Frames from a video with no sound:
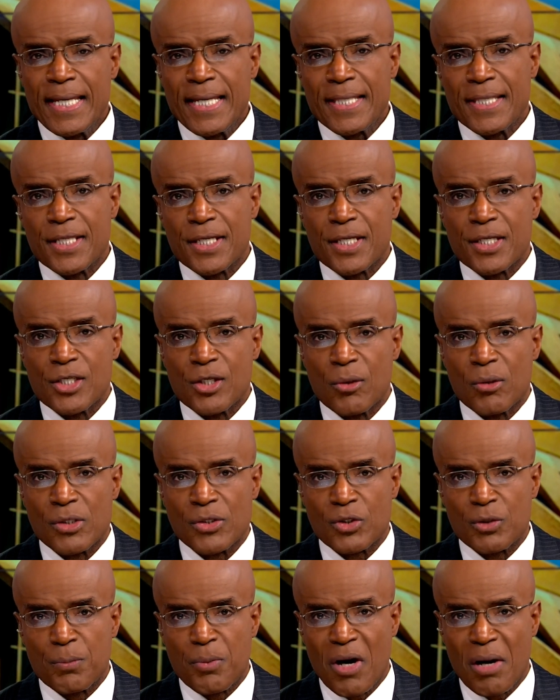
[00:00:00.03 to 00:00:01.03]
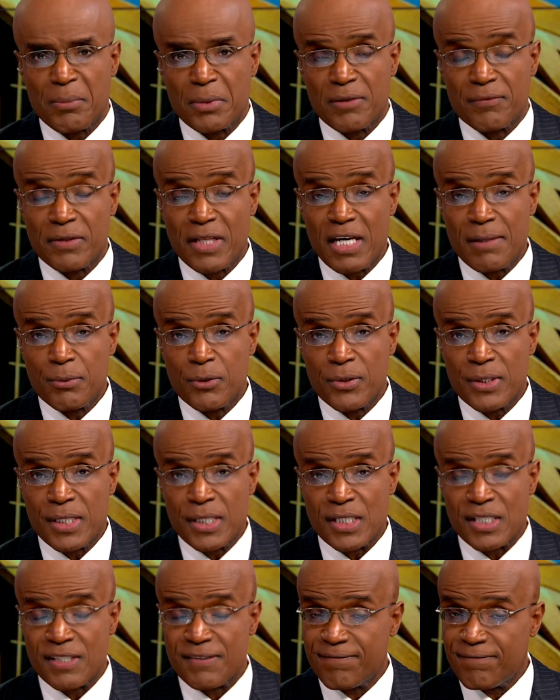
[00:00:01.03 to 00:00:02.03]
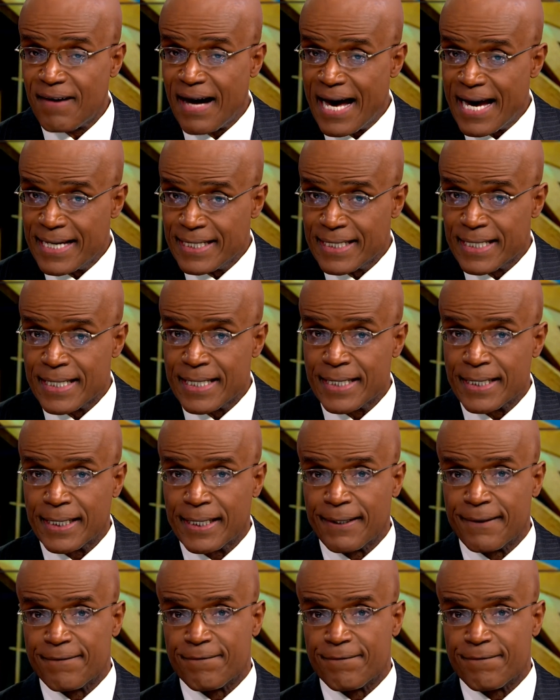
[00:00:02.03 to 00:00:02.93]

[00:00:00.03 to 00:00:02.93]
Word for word: The U S Department of Labor is fining